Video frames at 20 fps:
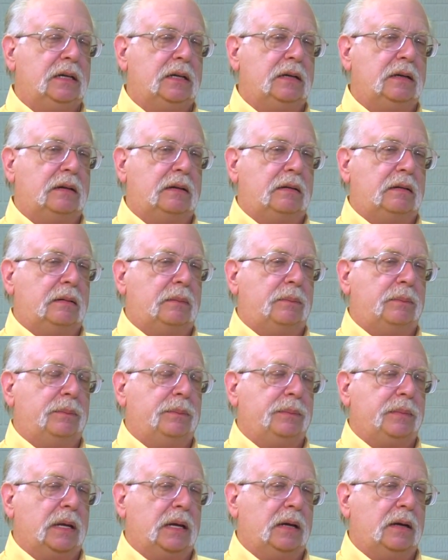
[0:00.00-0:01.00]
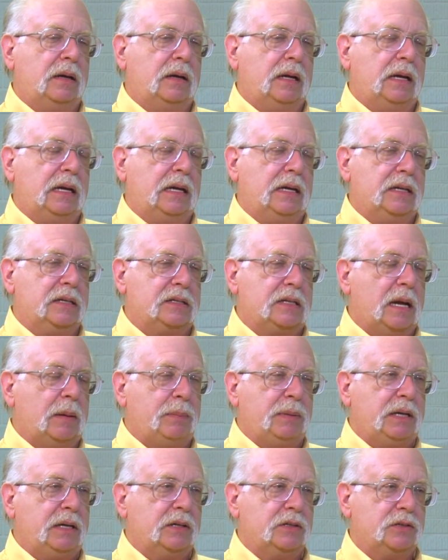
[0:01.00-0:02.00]
Um, uh, and it's not
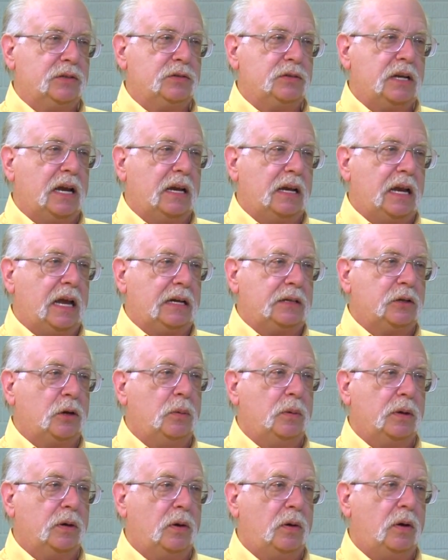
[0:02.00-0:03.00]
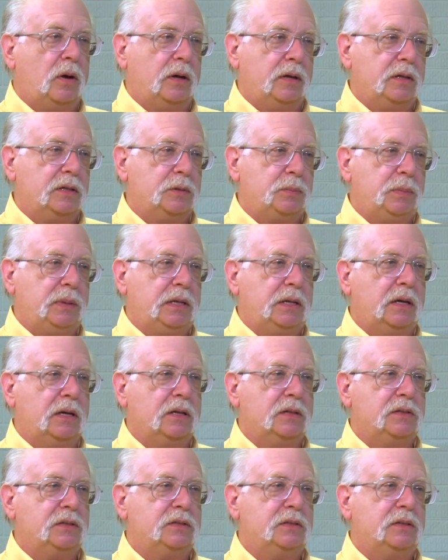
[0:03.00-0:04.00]
because there's not a lot going on, it's
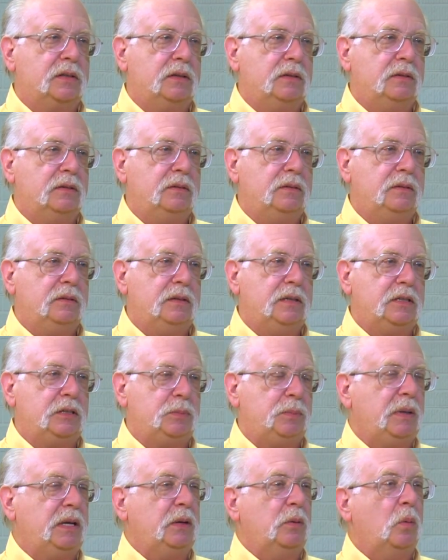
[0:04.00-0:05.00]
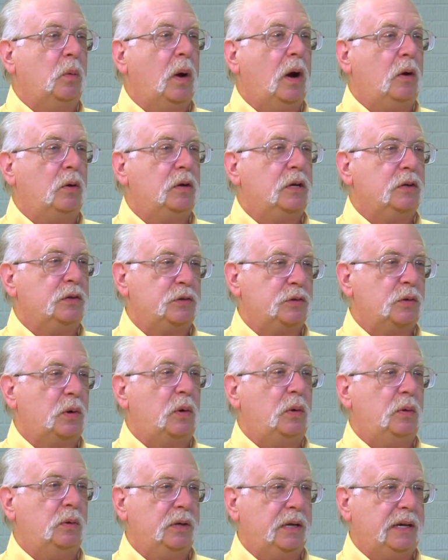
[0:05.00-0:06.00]
because it's being well
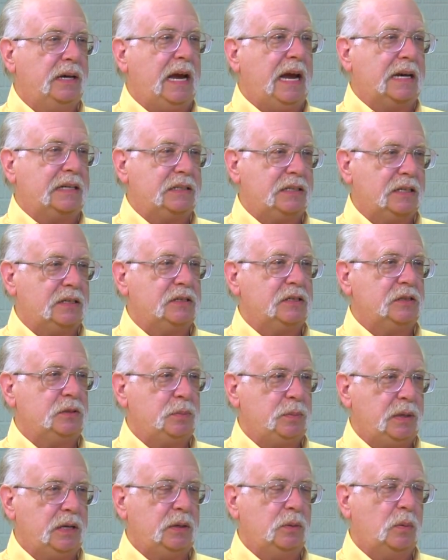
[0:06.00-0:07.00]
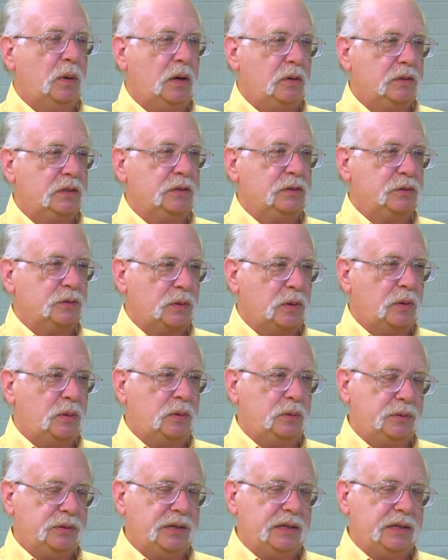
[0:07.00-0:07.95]
controlled and access is being well controlled.